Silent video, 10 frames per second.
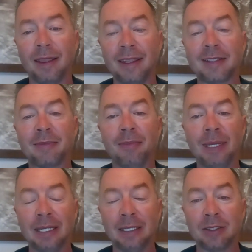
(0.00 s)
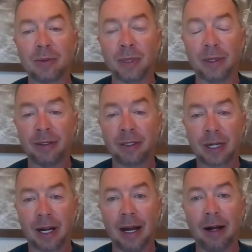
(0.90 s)
this means with your
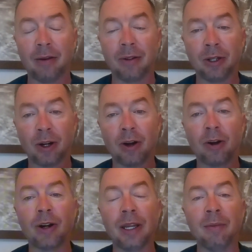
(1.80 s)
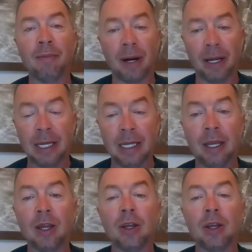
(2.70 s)
child. You're earning money.